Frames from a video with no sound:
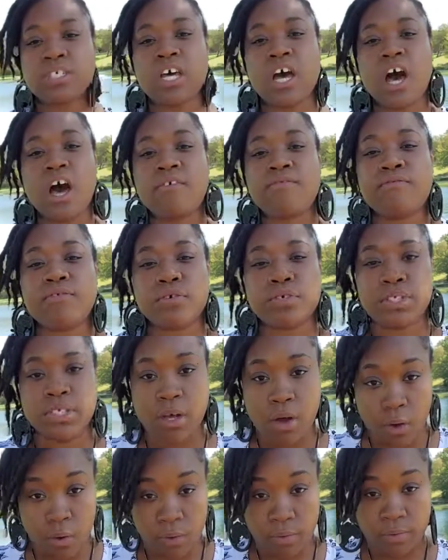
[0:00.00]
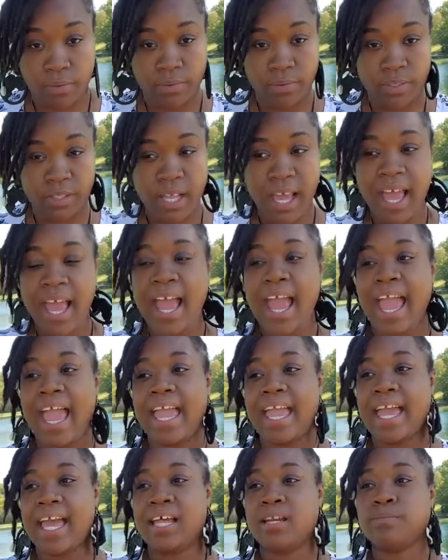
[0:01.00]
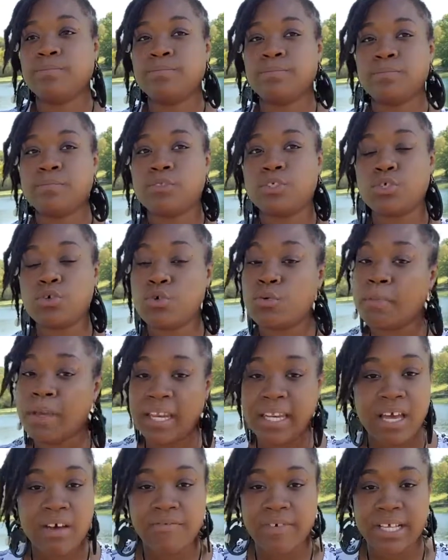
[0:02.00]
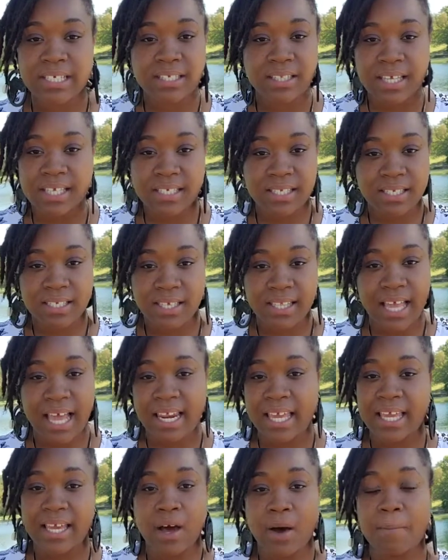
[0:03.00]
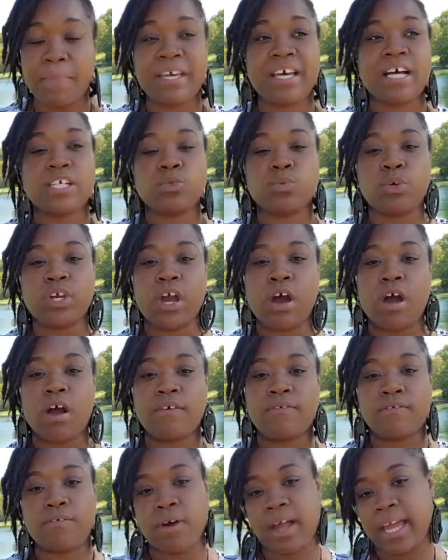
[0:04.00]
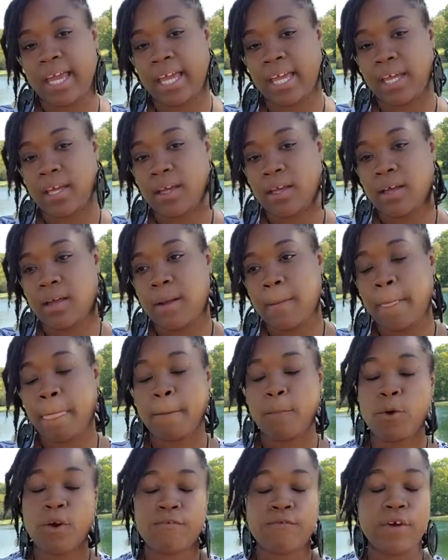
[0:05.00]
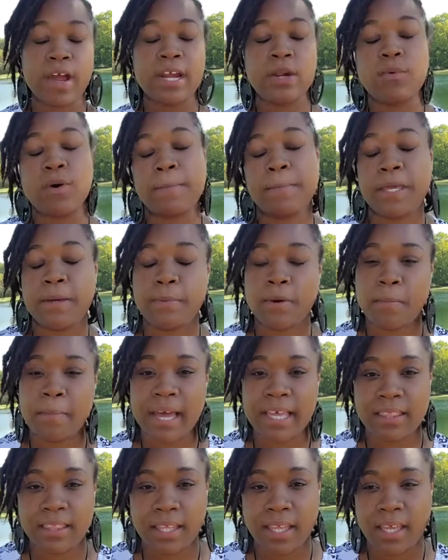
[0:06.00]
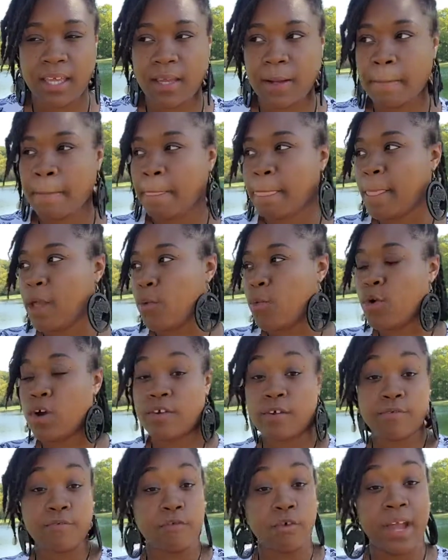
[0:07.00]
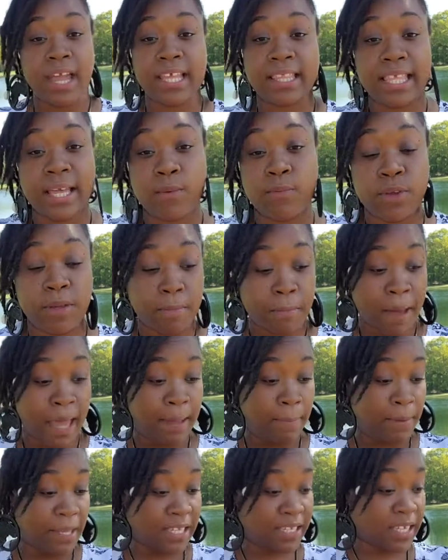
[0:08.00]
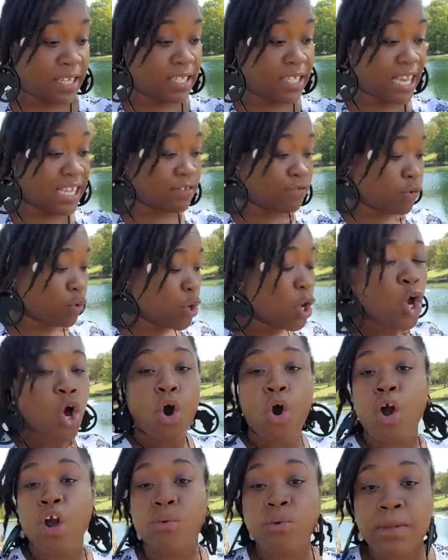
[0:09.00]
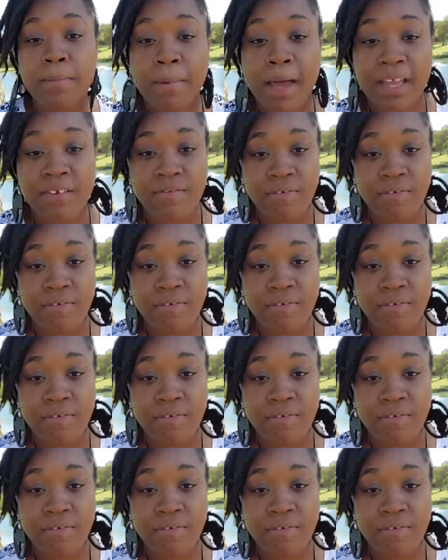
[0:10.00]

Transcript: comfort zones. And too many of us listen to that ego because we are afraid. We're afraid of what people might think. We're afraid that we might be successful or we might